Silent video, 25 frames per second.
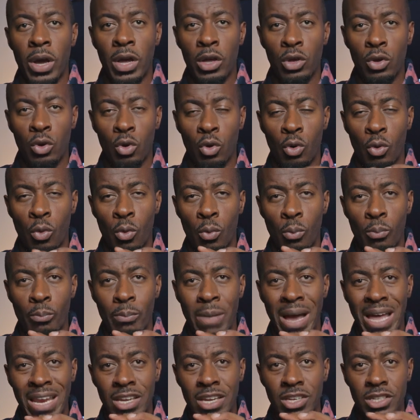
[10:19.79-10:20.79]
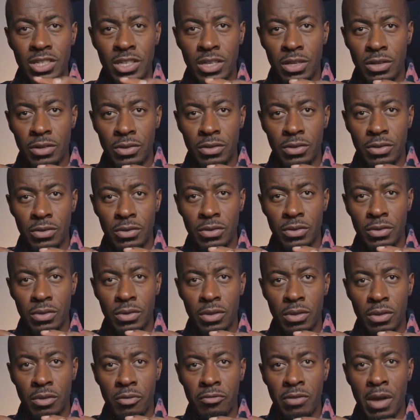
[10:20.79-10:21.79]
you're managing
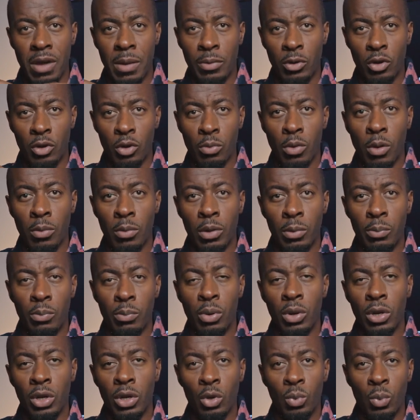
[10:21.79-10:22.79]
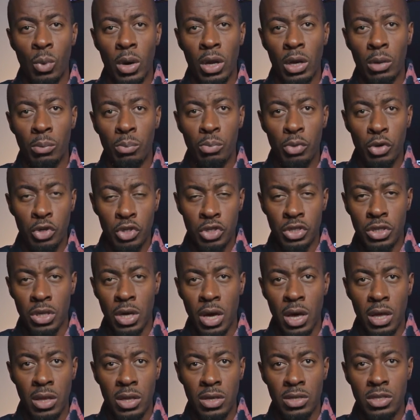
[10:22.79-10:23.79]
the fabric, you're probably pulling one and pushing the
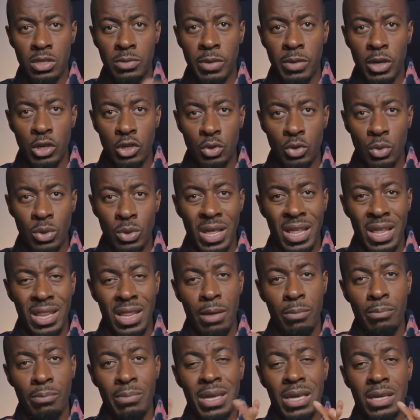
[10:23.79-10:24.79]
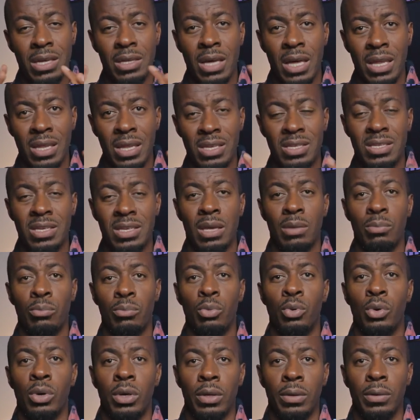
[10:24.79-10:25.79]
other to make sure that they meet at the same
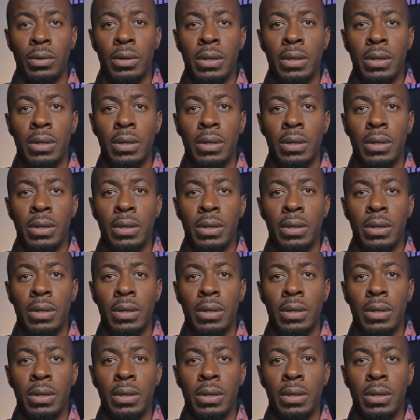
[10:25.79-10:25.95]
point.